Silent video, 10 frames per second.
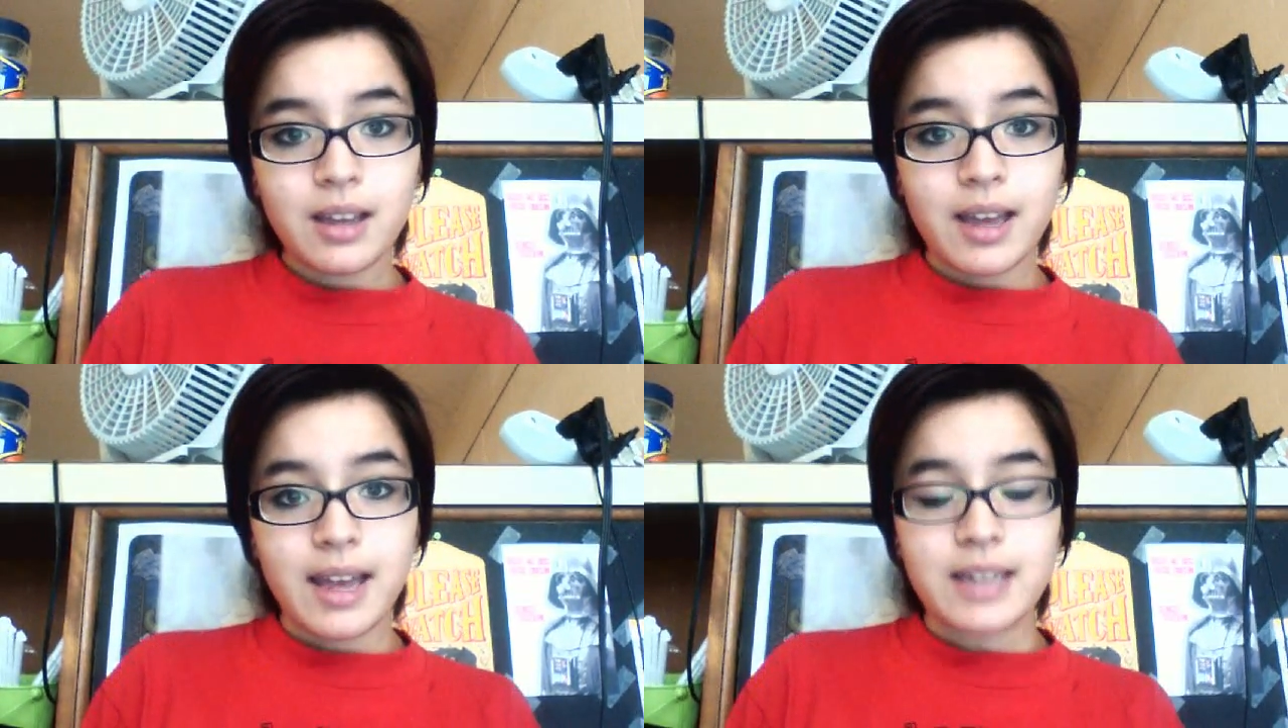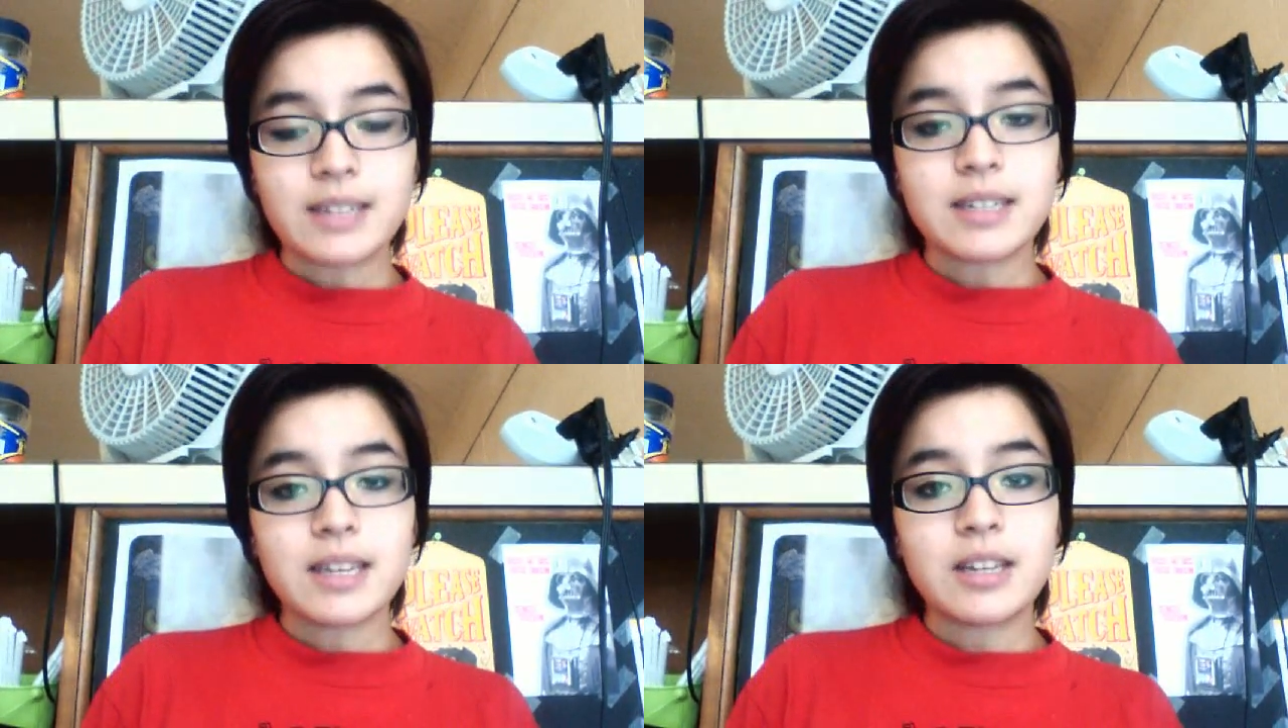
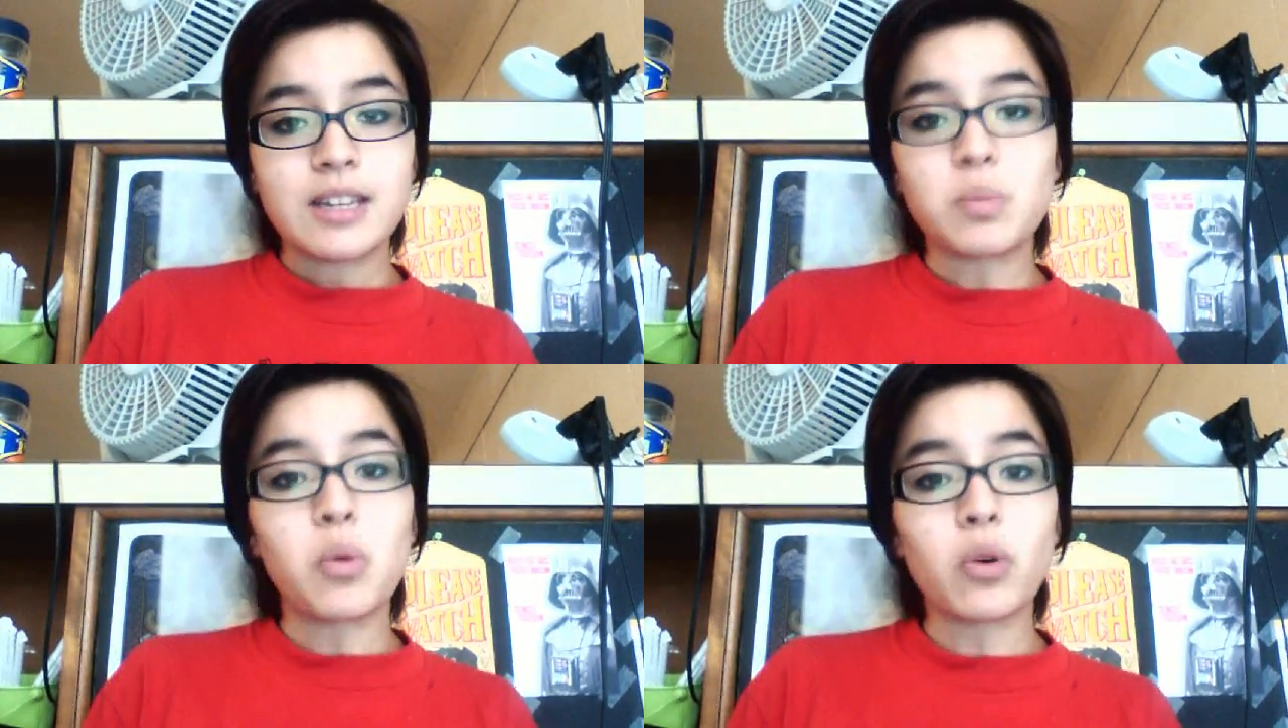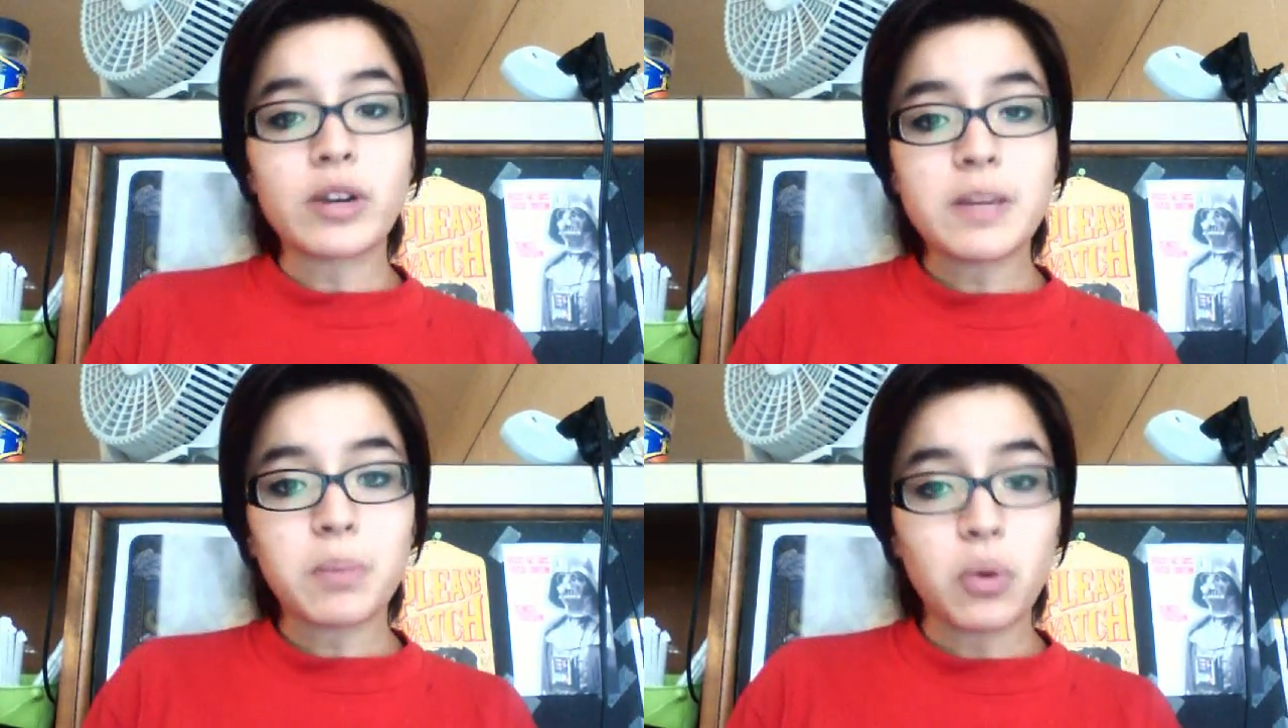And it is
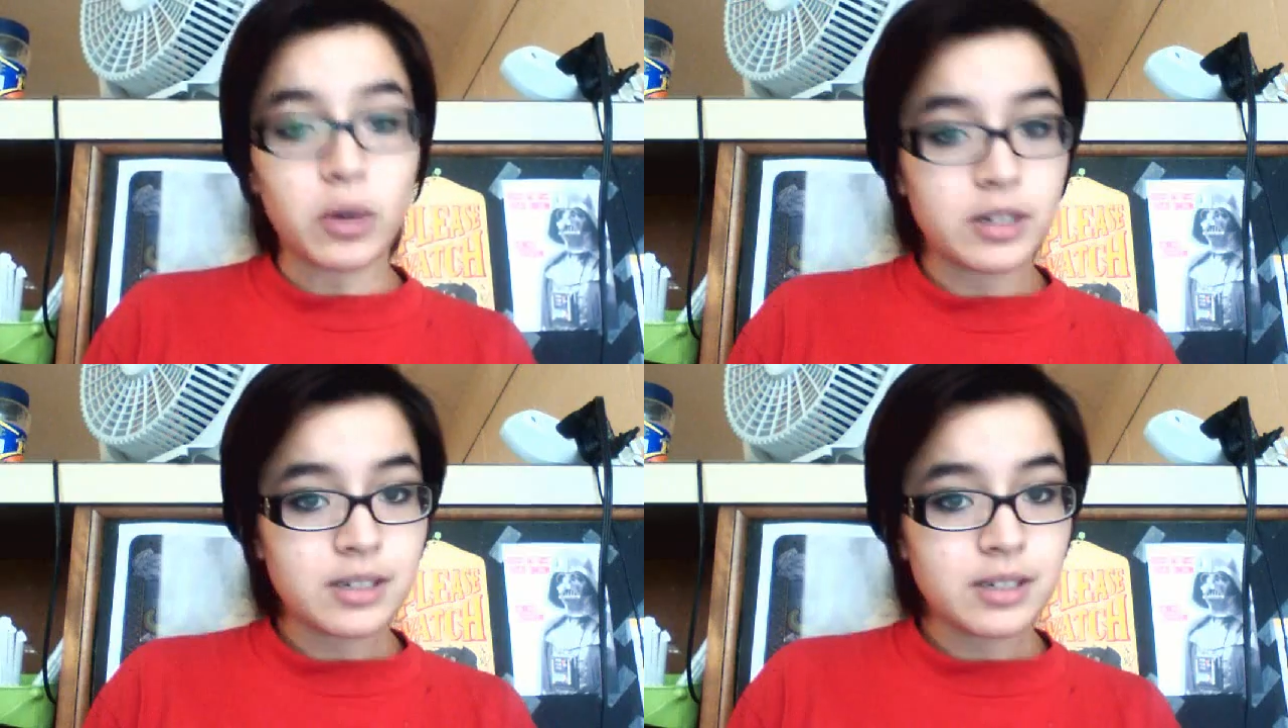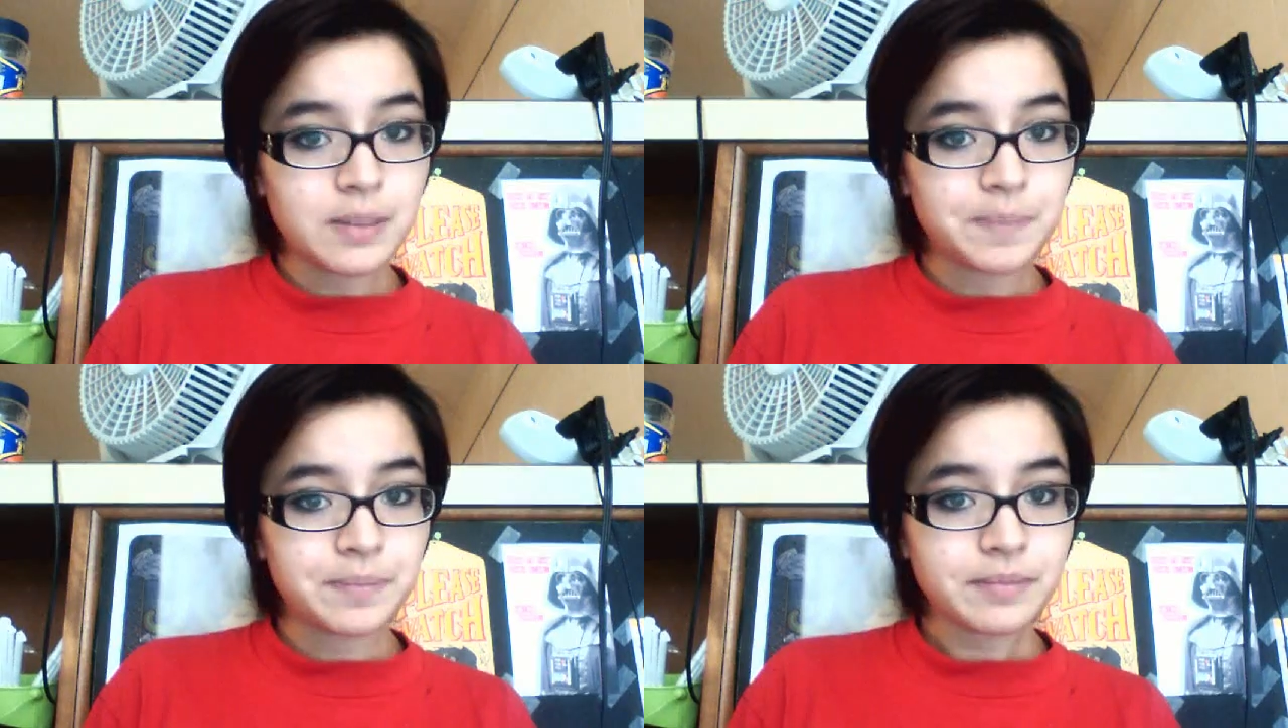more important